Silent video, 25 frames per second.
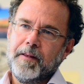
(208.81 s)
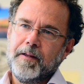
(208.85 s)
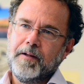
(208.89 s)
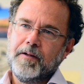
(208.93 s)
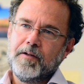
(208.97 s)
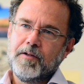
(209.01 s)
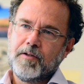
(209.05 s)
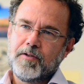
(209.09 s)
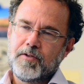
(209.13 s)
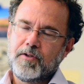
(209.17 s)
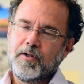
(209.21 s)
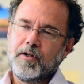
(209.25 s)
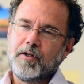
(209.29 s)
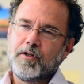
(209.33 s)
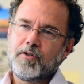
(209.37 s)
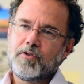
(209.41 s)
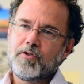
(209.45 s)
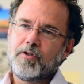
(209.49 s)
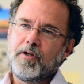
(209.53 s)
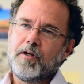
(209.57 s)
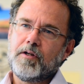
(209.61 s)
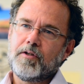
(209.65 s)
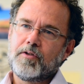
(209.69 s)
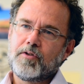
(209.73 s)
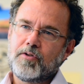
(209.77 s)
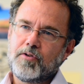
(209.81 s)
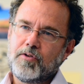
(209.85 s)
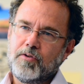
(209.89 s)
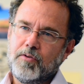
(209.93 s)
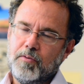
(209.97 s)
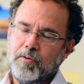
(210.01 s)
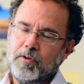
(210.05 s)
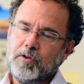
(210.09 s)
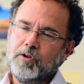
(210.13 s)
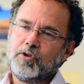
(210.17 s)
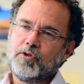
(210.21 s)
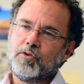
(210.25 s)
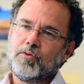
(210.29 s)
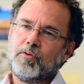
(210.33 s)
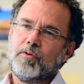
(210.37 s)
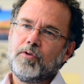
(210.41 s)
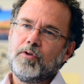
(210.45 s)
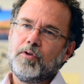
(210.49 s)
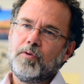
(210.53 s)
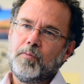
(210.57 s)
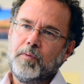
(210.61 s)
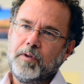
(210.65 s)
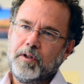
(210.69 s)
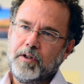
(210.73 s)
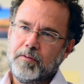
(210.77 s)
success, to
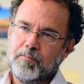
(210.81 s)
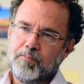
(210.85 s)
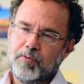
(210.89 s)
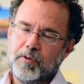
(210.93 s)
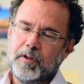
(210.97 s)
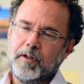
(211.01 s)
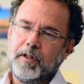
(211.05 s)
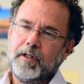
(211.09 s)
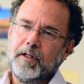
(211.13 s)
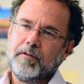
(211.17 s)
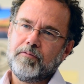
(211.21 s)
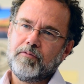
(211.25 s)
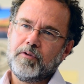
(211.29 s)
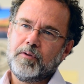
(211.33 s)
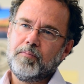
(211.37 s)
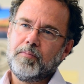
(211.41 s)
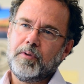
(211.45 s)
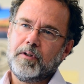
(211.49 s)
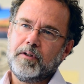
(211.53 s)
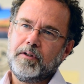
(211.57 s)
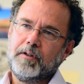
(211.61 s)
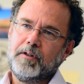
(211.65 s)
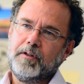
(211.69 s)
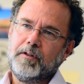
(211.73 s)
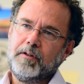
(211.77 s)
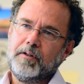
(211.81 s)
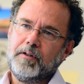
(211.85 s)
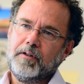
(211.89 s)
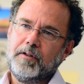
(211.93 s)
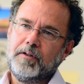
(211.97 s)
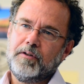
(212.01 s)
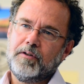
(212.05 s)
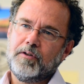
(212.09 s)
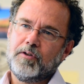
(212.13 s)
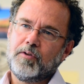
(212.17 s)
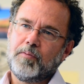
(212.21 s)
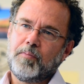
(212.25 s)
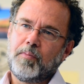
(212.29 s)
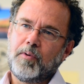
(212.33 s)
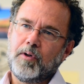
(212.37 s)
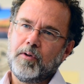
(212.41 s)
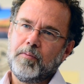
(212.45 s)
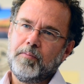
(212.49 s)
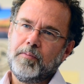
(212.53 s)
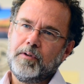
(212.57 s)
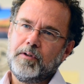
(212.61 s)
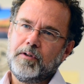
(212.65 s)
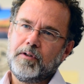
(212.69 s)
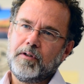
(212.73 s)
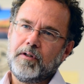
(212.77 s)
ensure that we can bring everybody in the
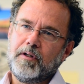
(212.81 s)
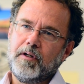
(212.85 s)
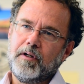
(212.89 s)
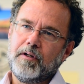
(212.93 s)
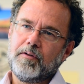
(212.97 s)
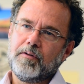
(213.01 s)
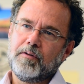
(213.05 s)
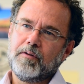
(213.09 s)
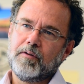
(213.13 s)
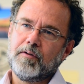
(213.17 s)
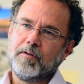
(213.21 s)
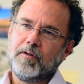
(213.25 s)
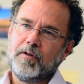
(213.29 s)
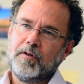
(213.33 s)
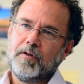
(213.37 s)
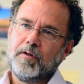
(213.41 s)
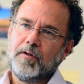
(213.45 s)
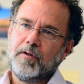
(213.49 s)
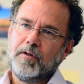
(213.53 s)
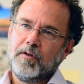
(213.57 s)
department together,